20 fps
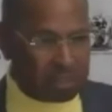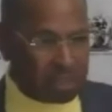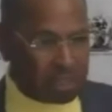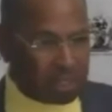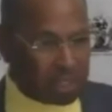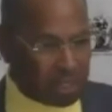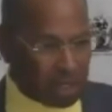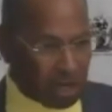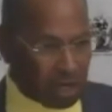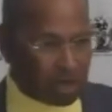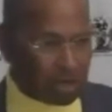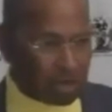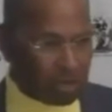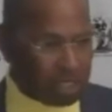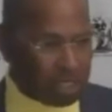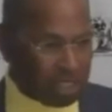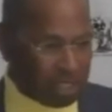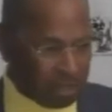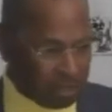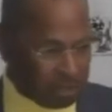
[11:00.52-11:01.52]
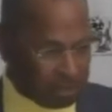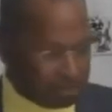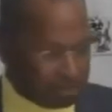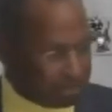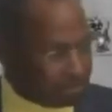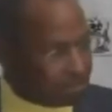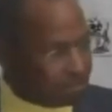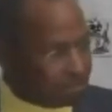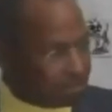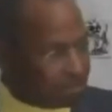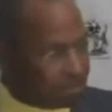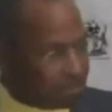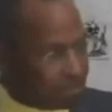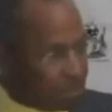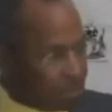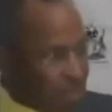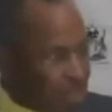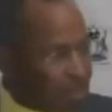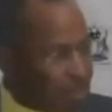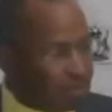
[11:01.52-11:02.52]
not only
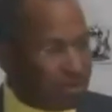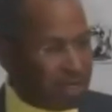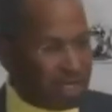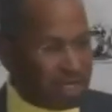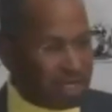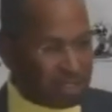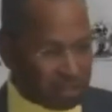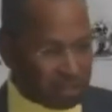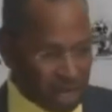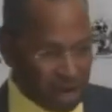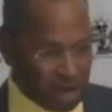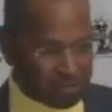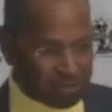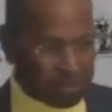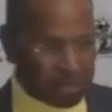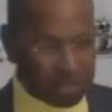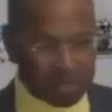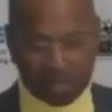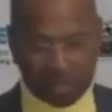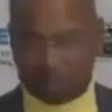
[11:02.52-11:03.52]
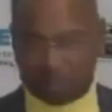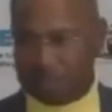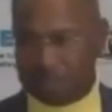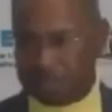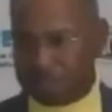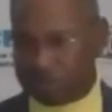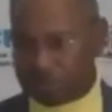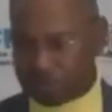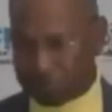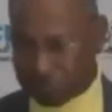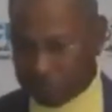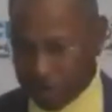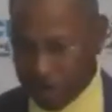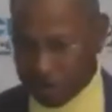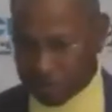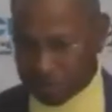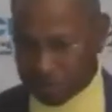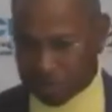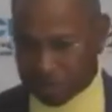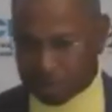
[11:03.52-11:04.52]
to ILRI, to Africa, to
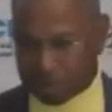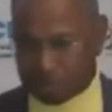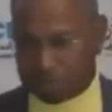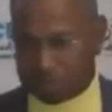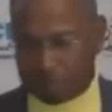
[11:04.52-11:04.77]
farmers,